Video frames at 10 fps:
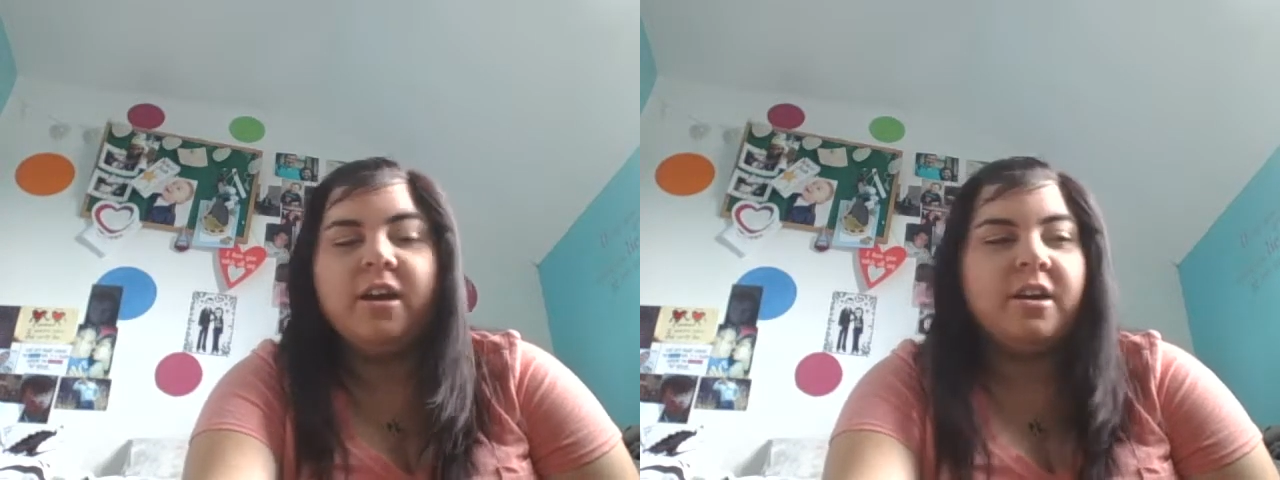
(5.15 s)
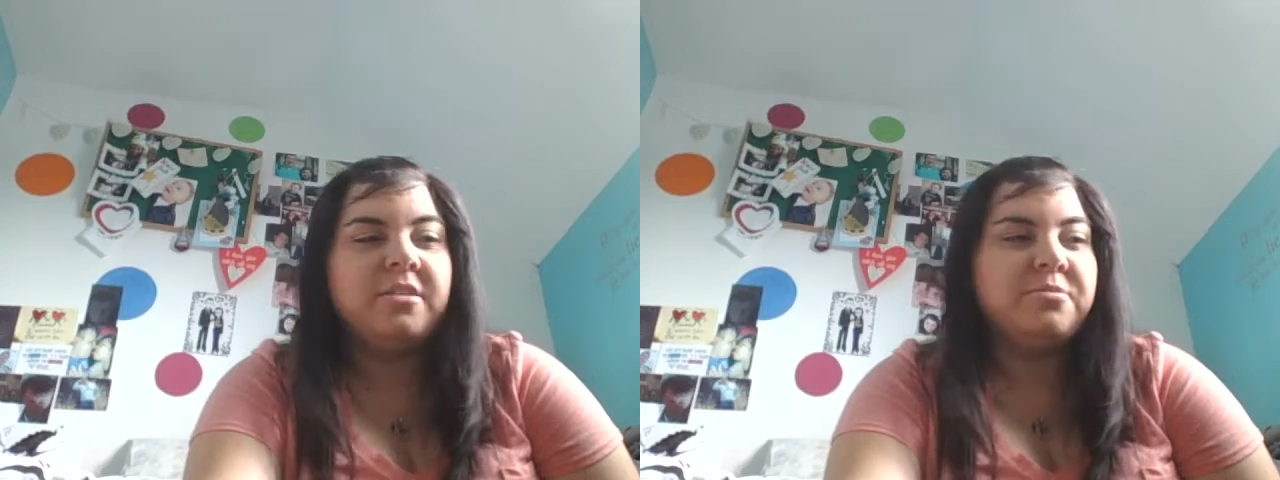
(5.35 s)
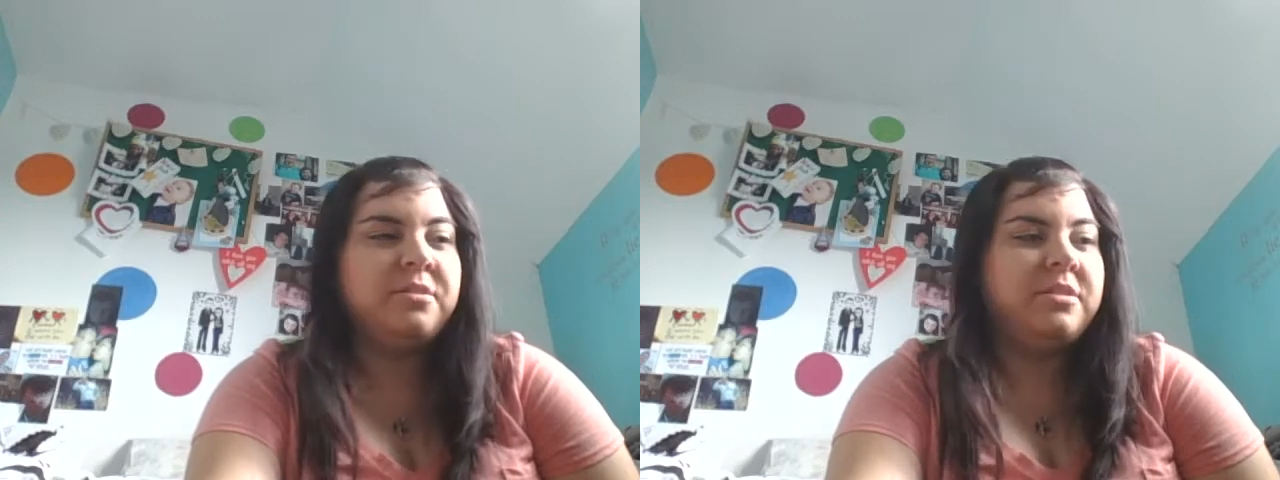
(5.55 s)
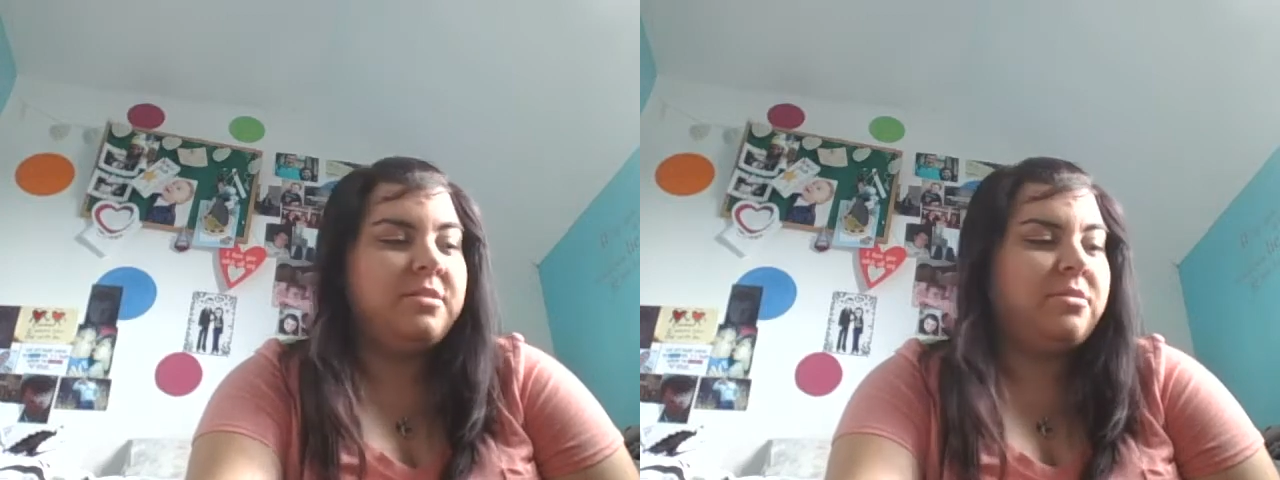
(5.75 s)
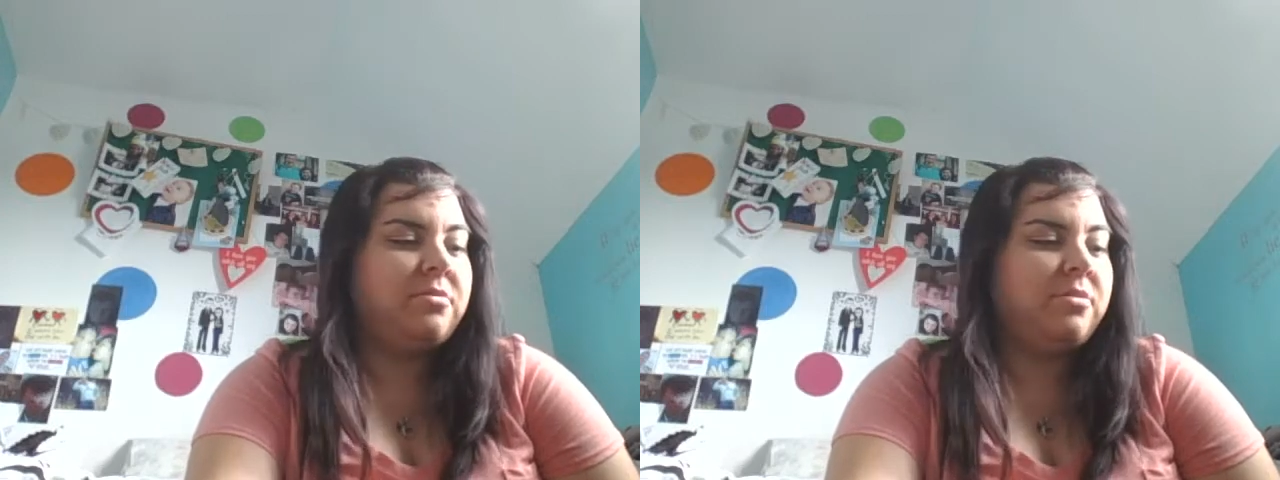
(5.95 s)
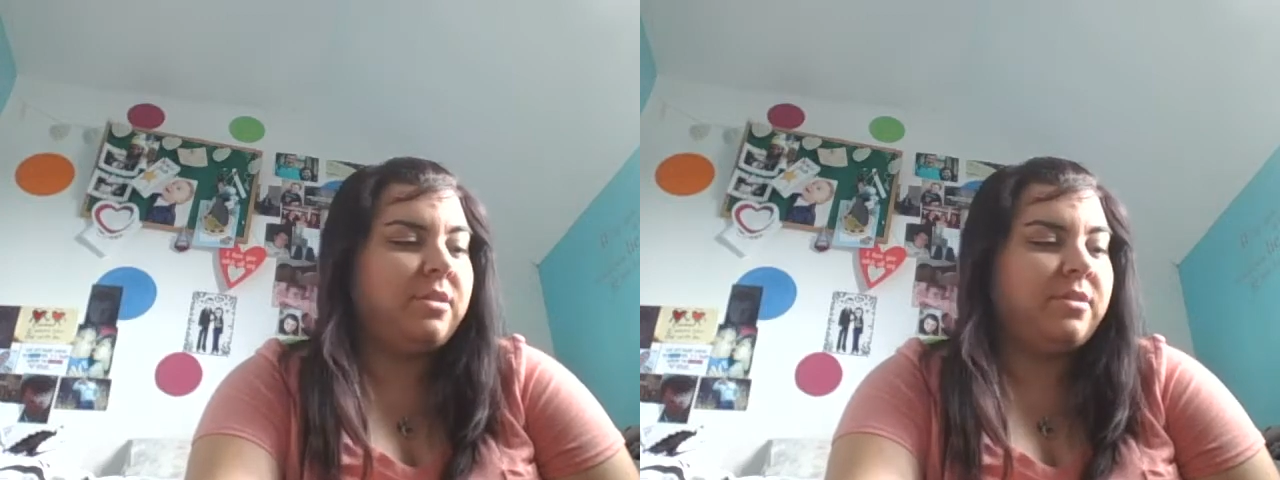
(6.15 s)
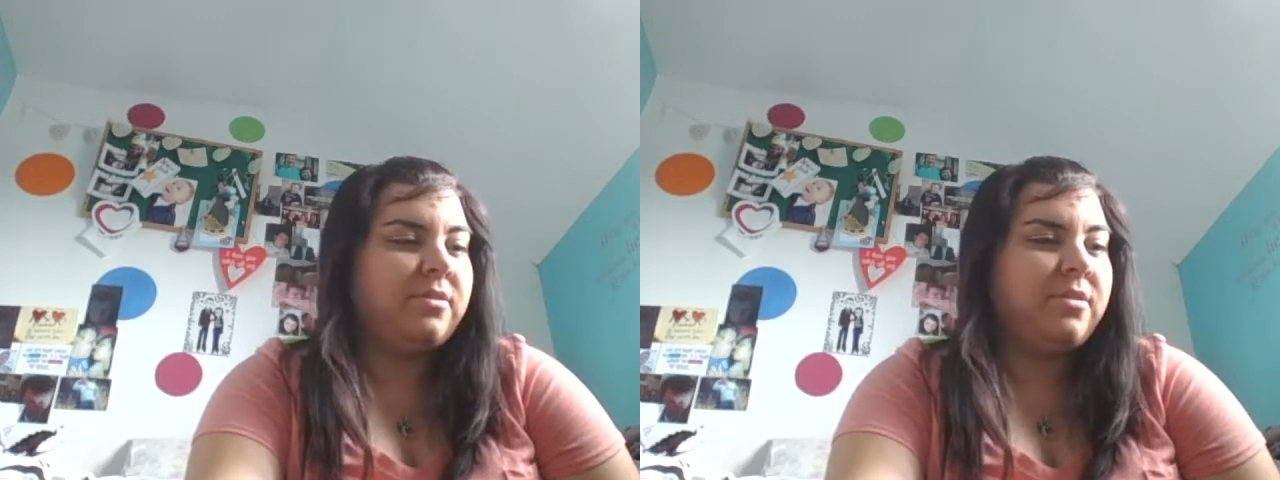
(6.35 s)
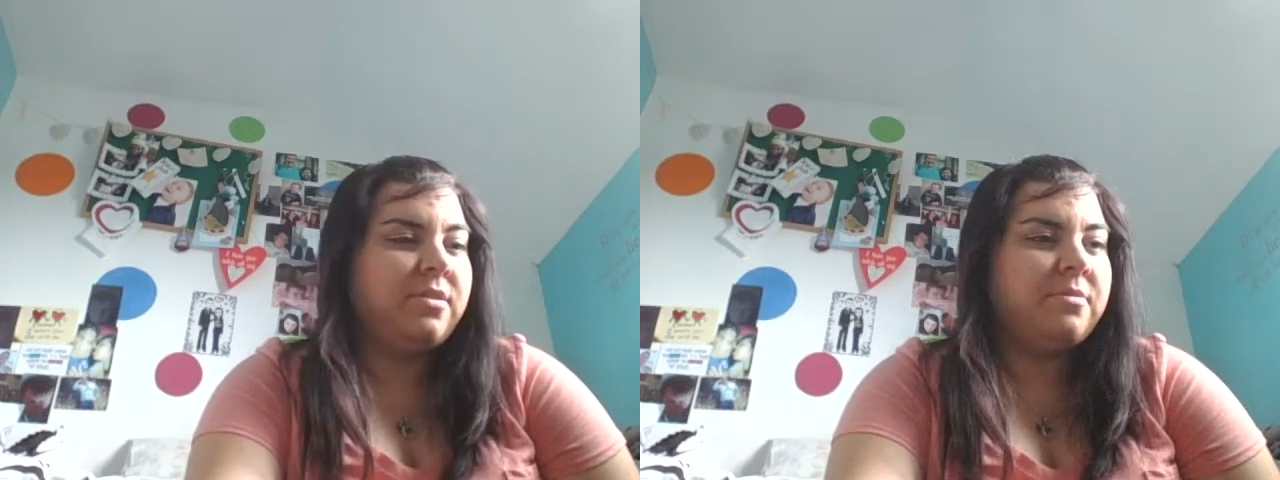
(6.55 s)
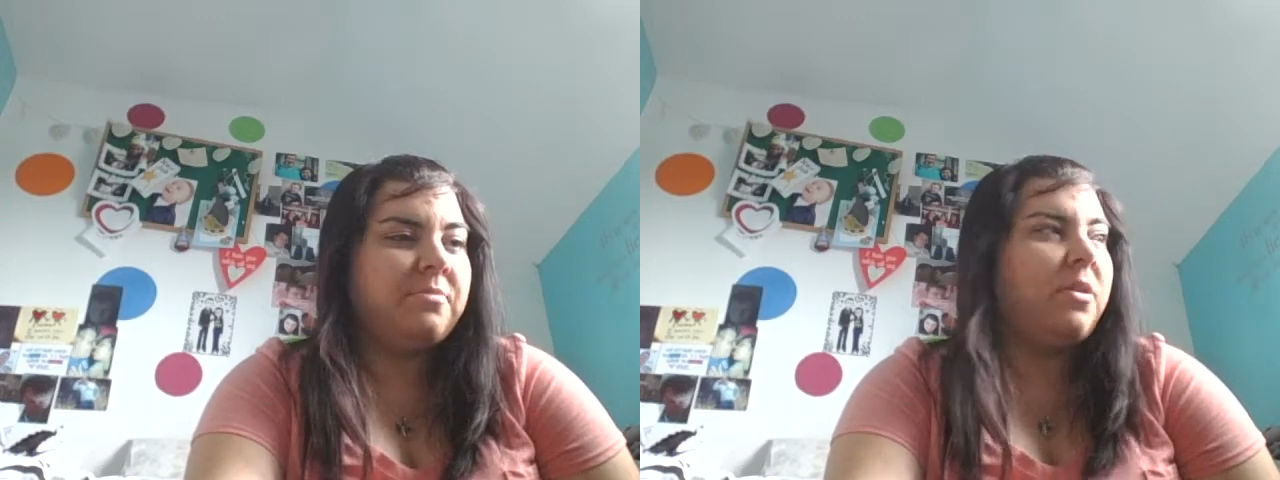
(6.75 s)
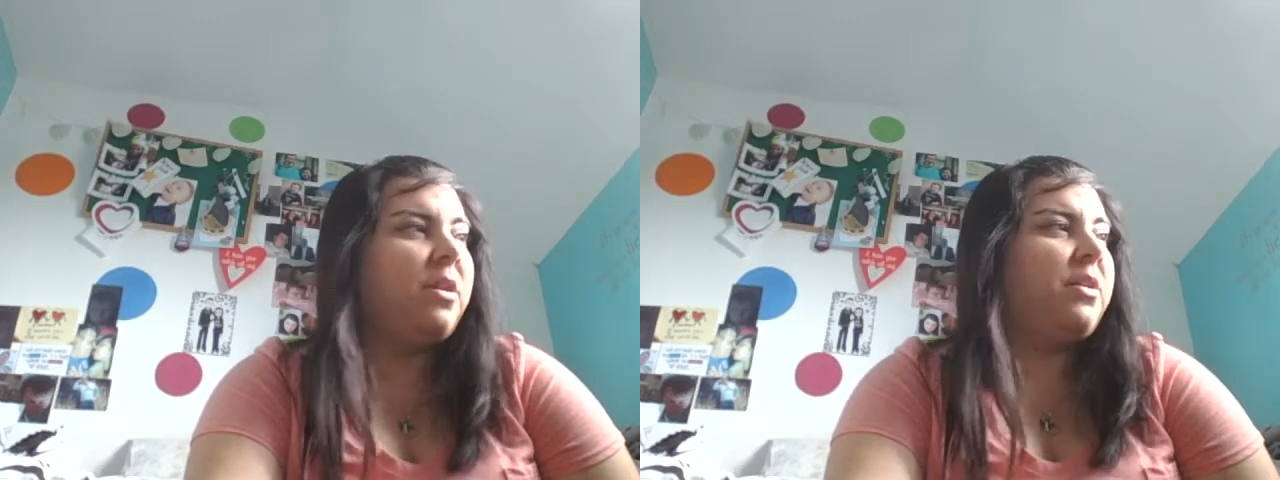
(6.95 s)
I just wanted to do a quick
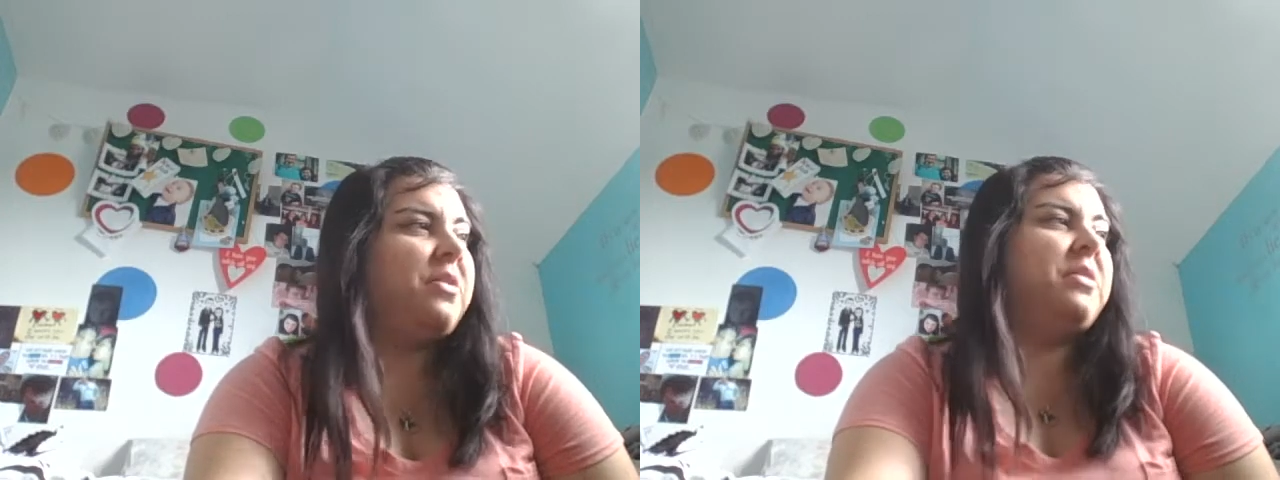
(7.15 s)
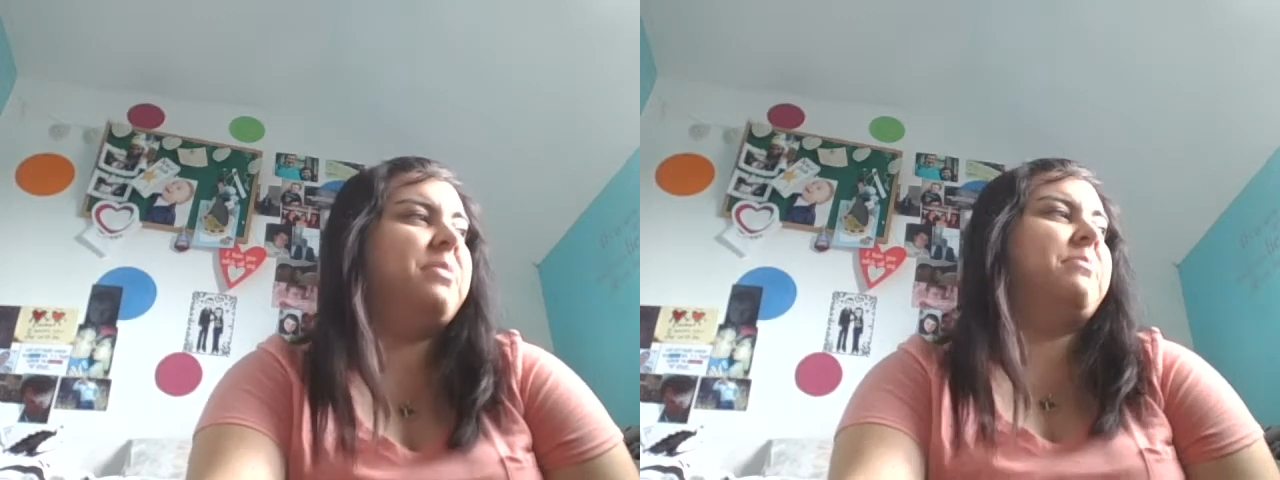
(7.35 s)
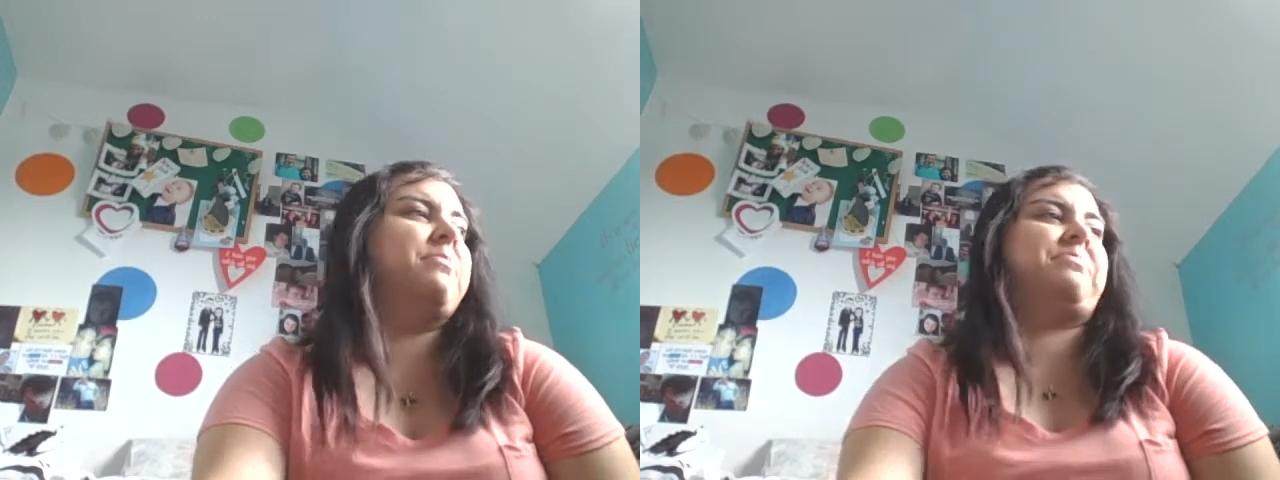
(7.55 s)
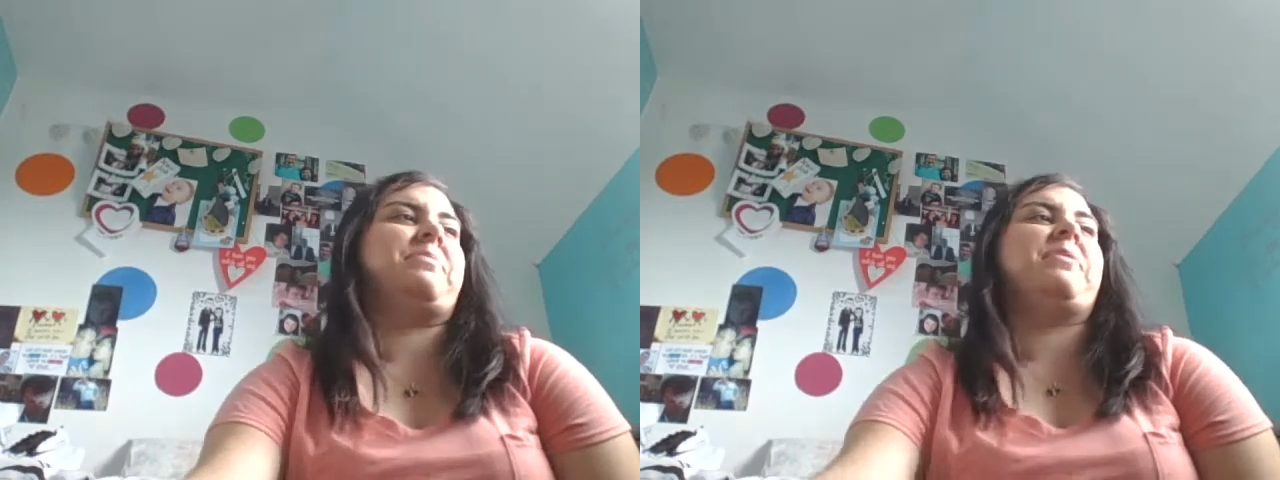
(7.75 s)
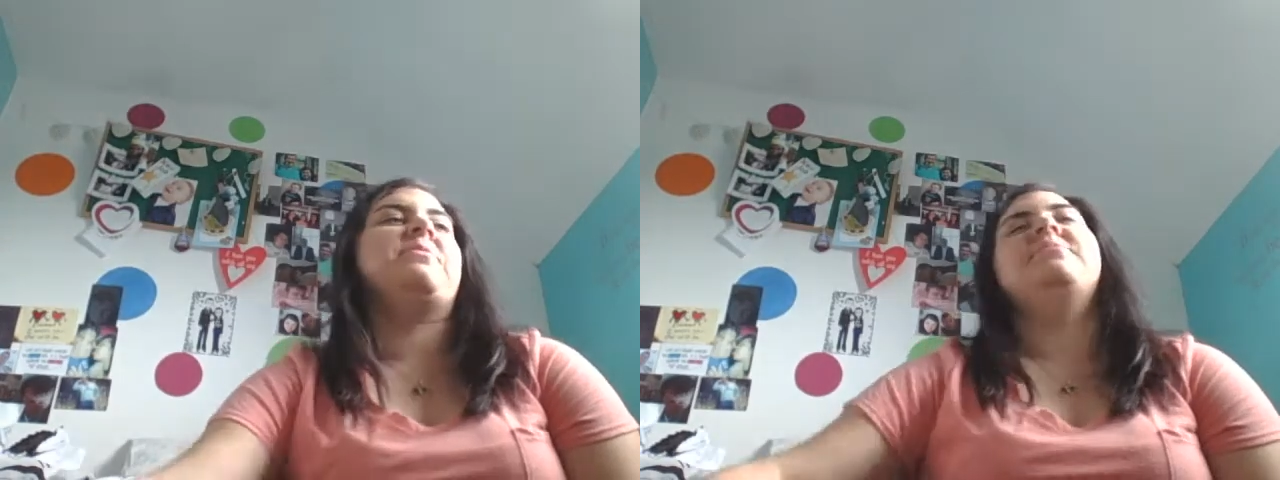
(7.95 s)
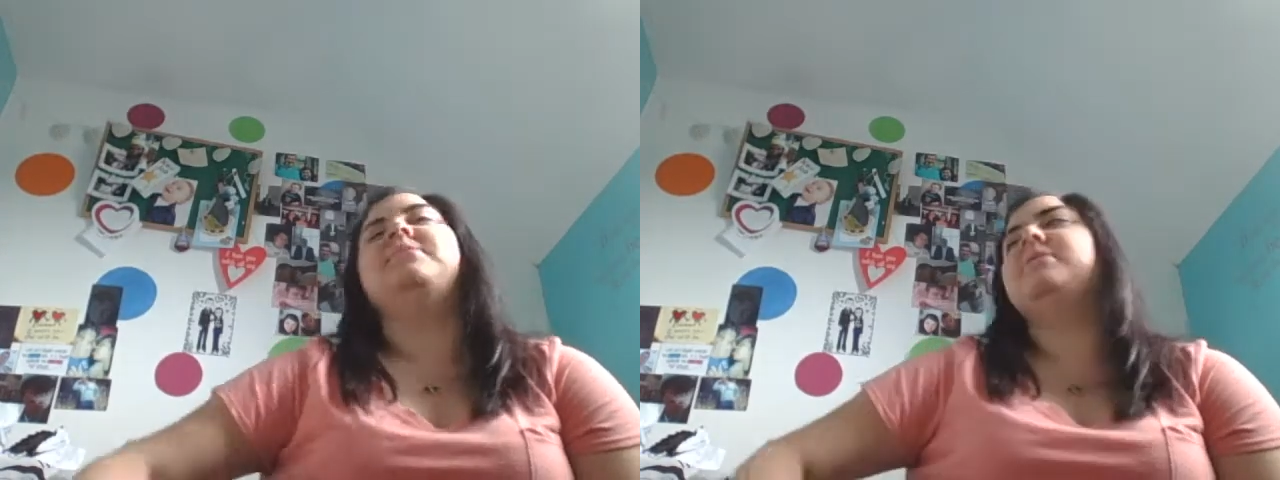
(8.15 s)
what I got in the post